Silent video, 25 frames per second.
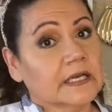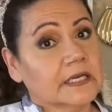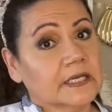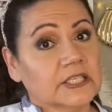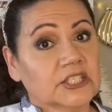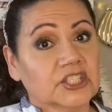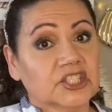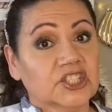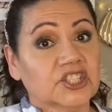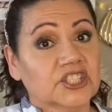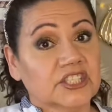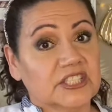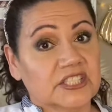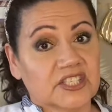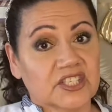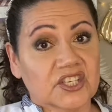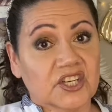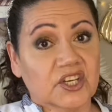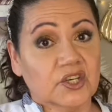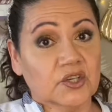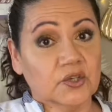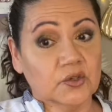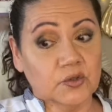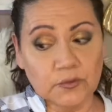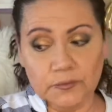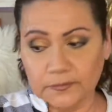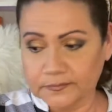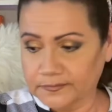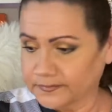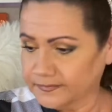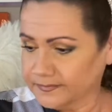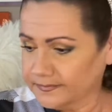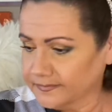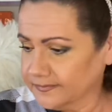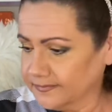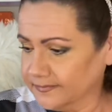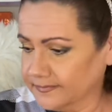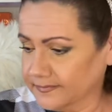She's a hoot.
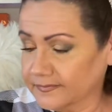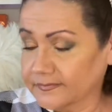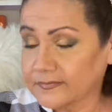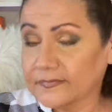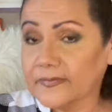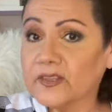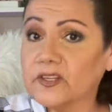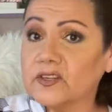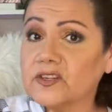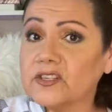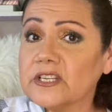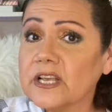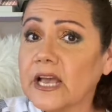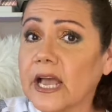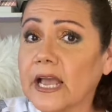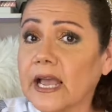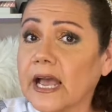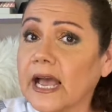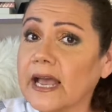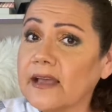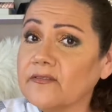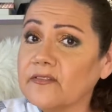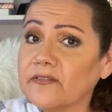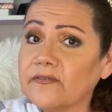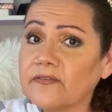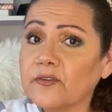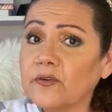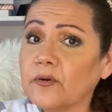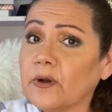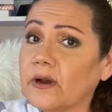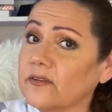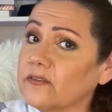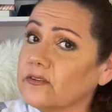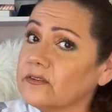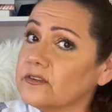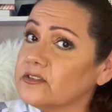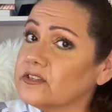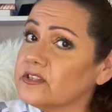I have a few
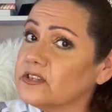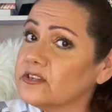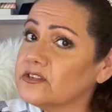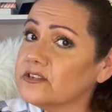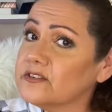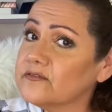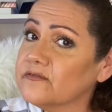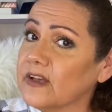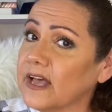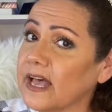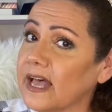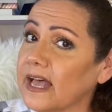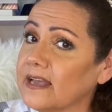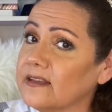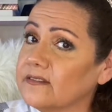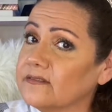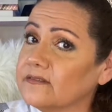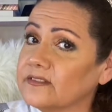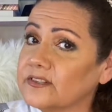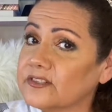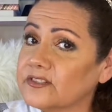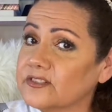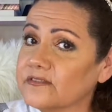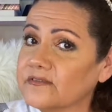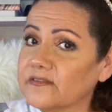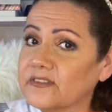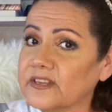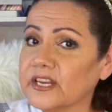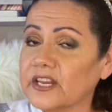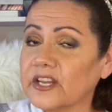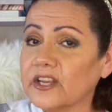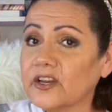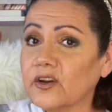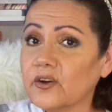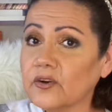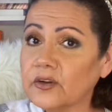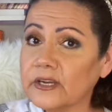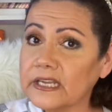others. There's 5. There's a
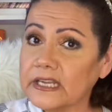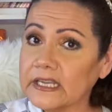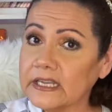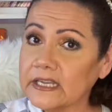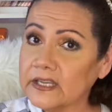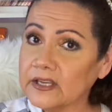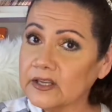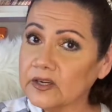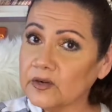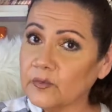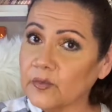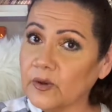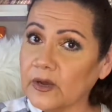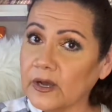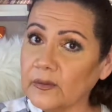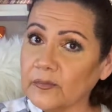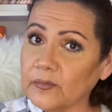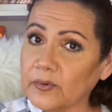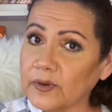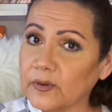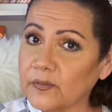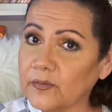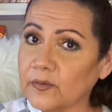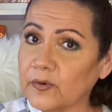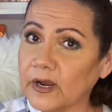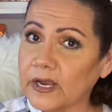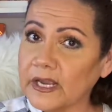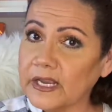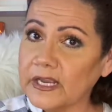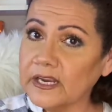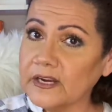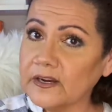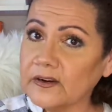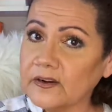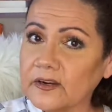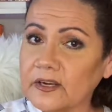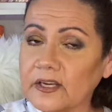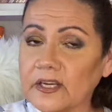video. It'll pop up right
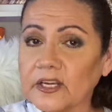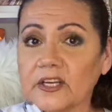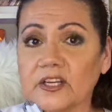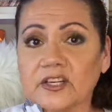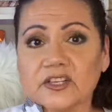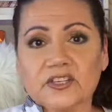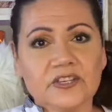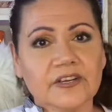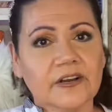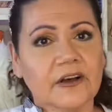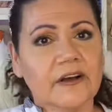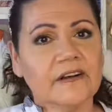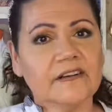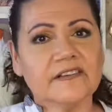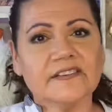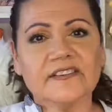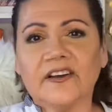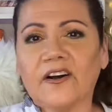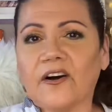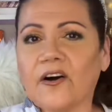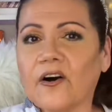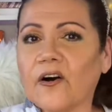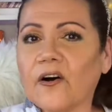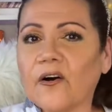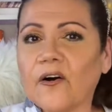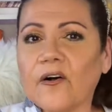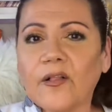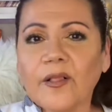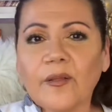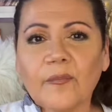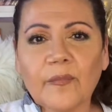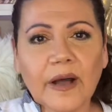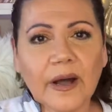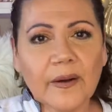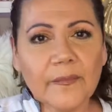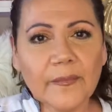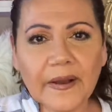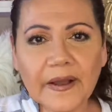here. Talks all
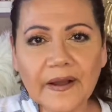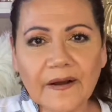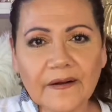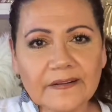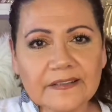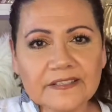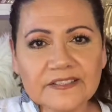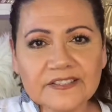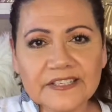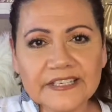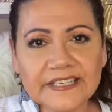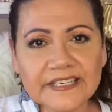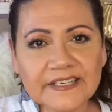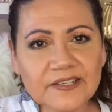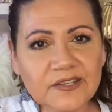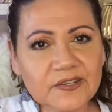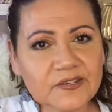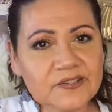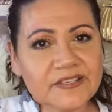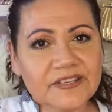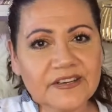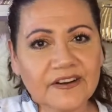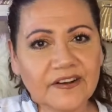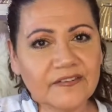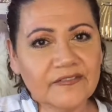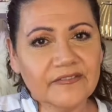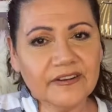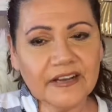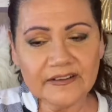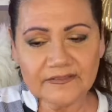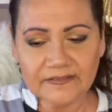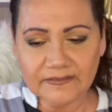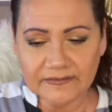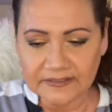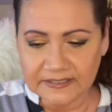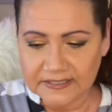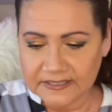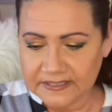about my alter egos and all 5
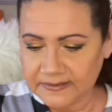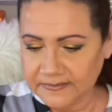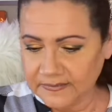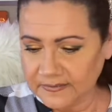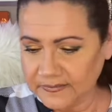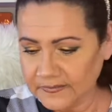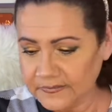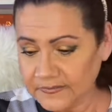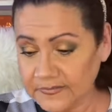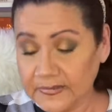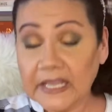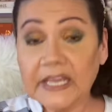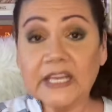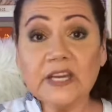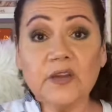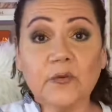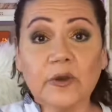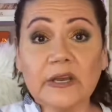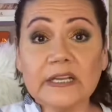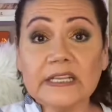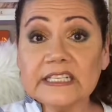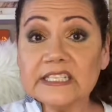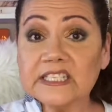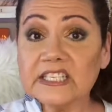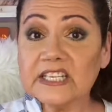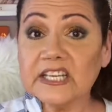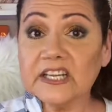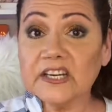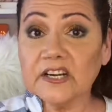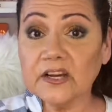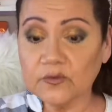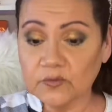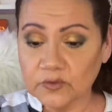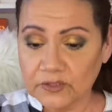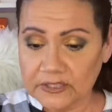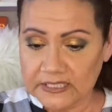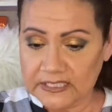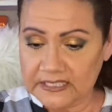of us. Anyway, let's get
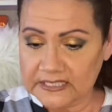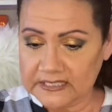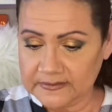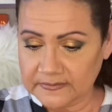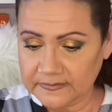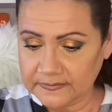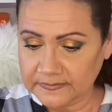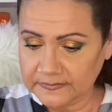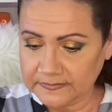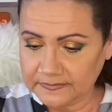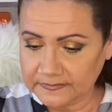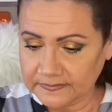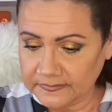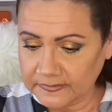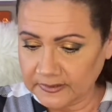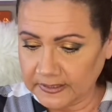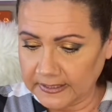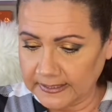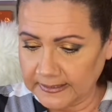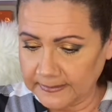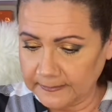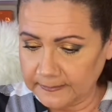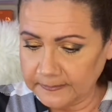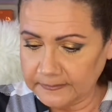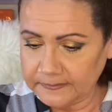on with this. Okay.